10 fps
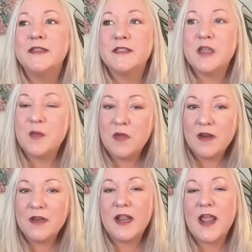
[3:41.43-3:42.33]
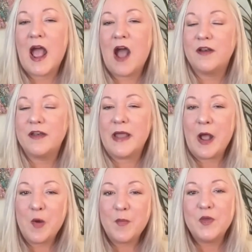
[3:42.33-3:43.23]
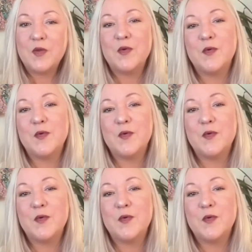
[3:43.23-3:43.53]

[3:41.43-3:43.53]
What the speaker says: stumble on it? How did it help you?